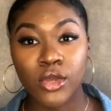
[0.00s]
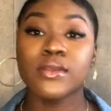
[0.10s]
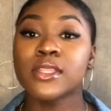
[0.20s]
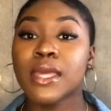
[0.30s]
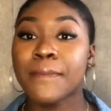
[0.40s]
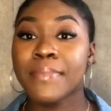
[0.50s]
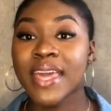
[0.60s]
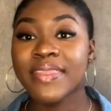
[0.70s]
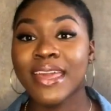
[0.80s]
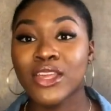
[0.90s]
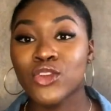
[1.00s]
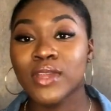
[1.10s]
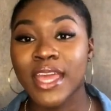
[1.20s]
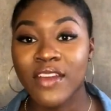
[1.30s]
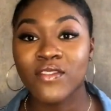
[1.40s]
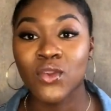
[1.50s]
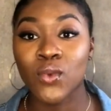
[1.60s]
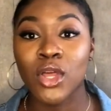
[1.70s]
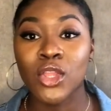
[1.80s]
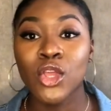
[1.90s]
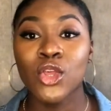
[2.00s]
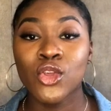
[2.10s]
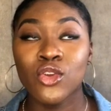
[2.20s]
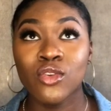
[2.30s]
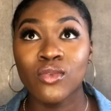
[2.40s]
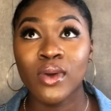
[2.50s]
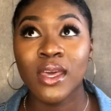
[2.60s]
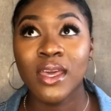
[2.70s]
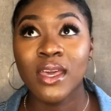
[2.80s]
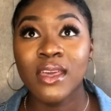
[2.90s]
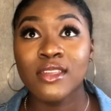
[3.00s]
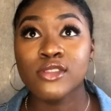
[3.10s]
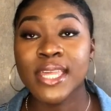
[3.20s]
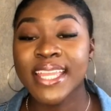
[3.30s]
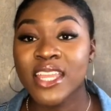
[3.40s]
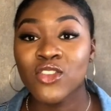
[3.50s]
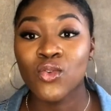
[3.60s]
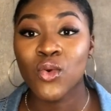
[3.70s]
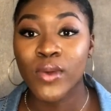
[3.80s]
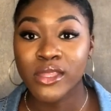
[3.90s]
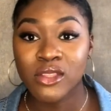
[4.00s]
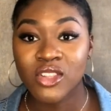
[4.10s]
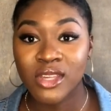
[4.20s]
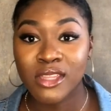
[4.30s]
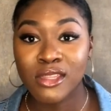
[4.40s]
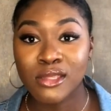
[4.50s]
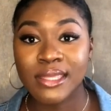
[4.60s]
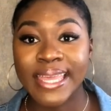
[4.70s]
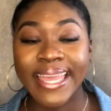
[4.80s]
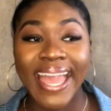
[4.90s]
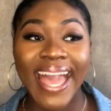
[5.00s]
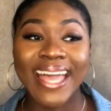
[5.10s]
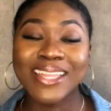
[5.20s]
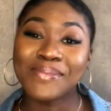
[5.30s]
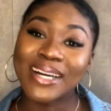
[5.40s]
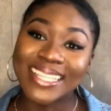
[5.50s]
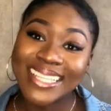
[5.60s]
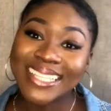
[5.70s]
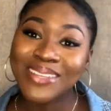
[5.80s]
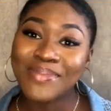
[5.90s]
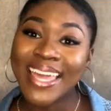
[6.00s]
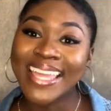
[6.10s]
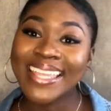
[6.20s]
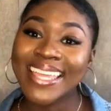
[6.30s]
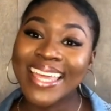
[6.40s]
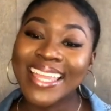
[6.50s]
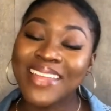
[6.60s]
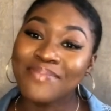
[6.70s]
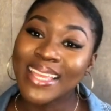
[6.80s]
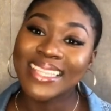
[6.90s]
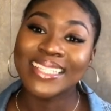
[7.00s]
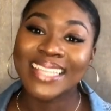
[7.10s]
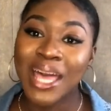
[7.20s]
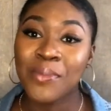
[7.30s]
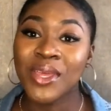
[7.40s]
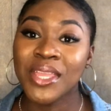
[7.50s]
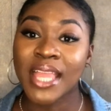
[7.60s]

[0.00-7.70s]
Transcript: So I want to say a big thank you to everyone who sent in your questions and participated and make this happen.